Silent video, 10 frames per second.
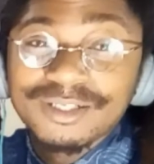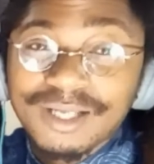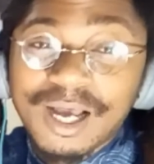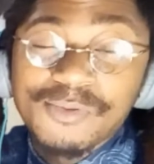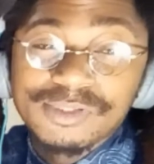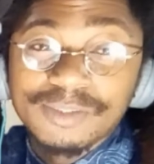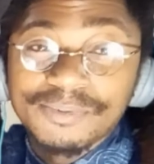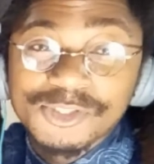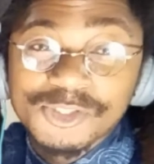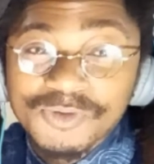I was number
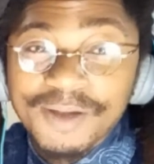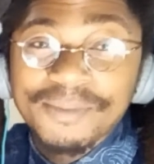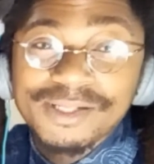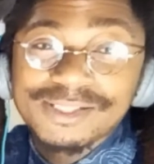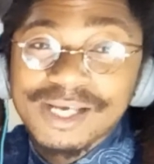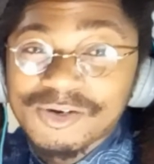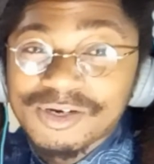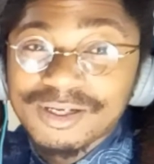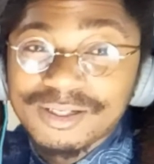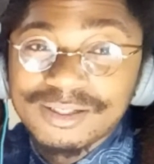2 at Midtown,
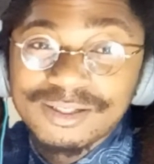huh?